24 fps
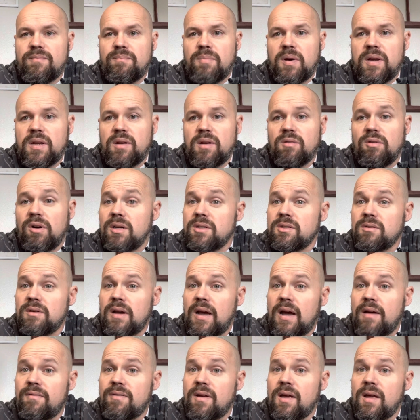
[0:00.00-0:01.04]
But you also
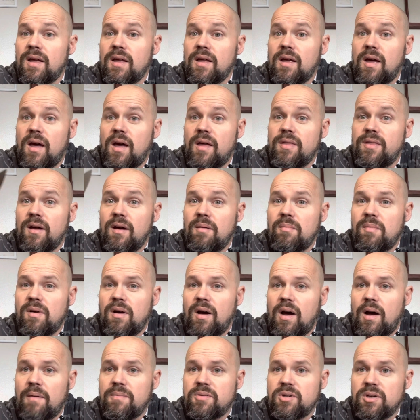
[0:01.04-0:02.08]
have a thumb
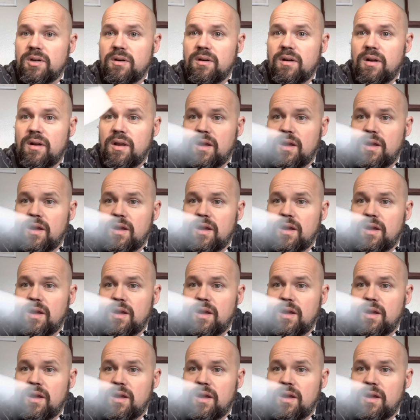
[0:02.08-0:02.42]
option.